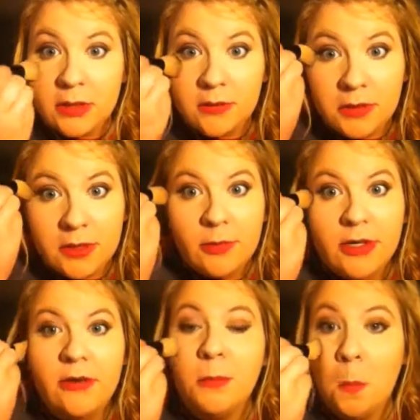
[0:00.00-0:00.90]
that in really
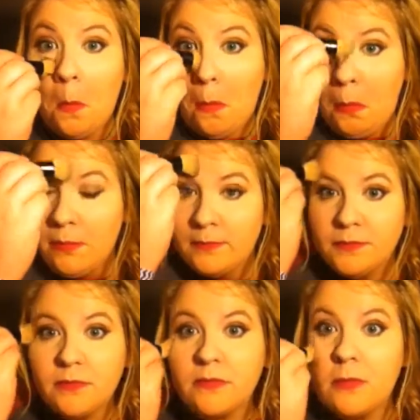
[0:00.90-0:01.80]
well.
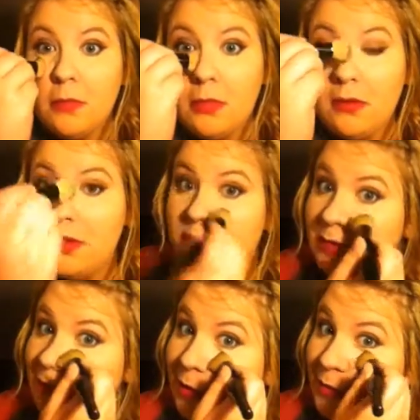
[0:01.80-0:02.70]
And
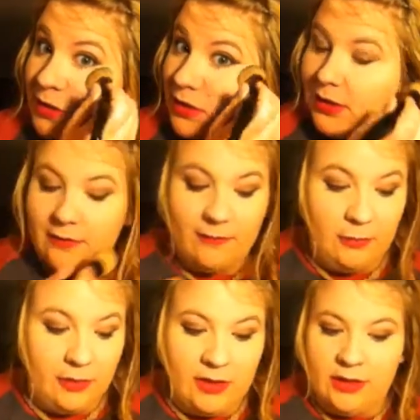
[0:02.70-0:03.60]
that's pretty much it
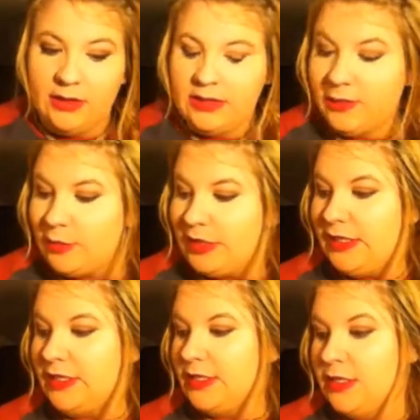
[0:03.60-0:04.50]
for the
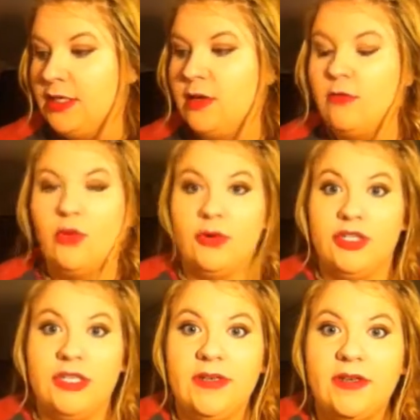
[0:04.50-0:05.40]
liquid
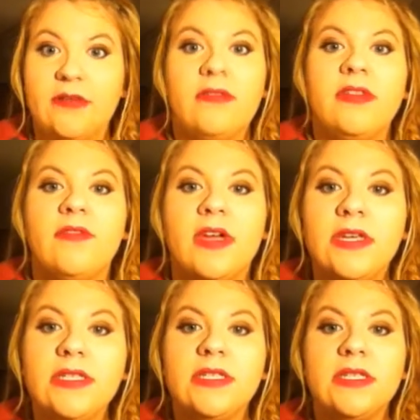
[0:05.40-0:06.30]
portion of the
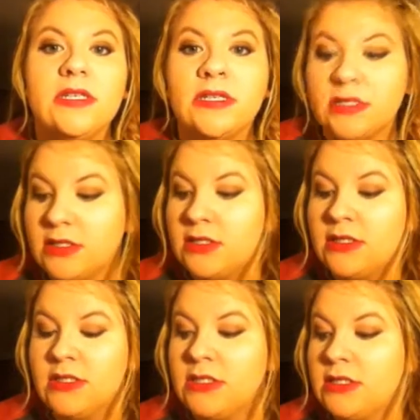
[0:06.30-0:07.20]
face.
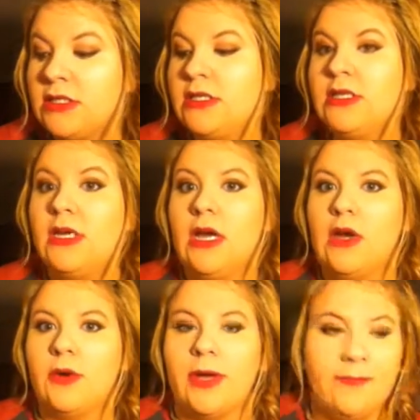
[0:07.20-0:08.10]

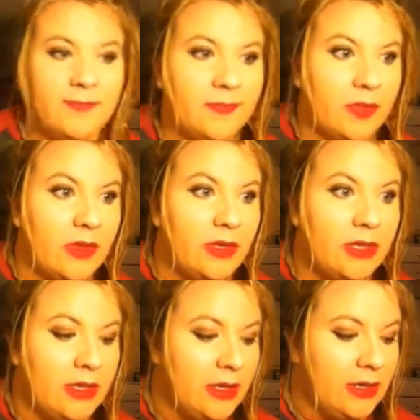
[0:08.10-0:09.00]
Okay.
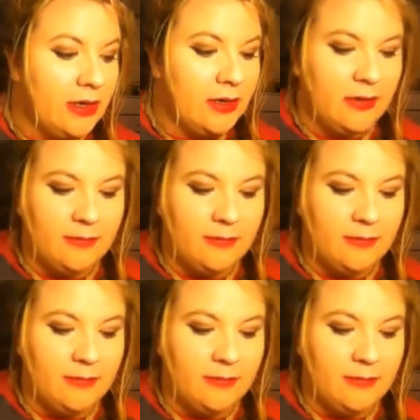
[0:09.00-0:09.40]
And then